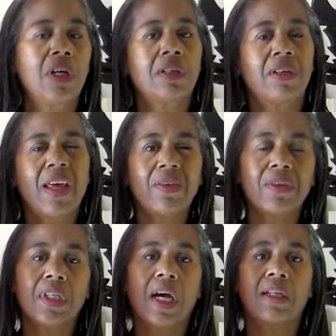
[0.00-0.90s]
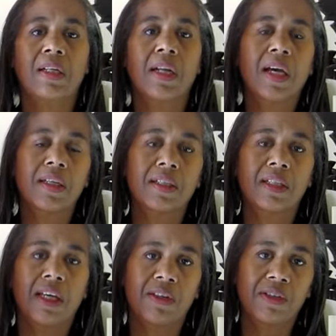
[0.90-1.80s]
So that was kind of
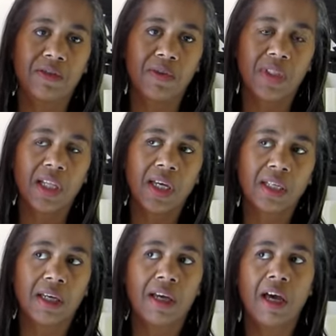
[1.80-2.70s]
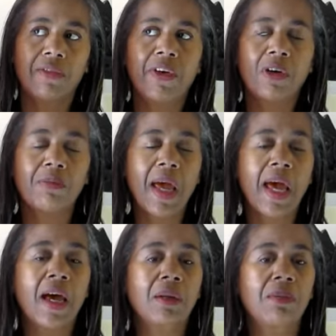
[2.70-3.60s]
nice. It, was like I felt
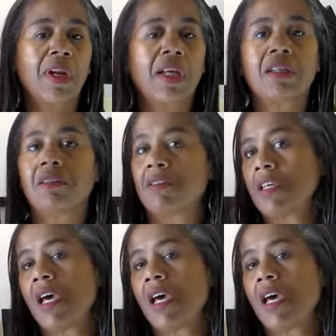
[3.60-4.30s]
bad, but I didn't.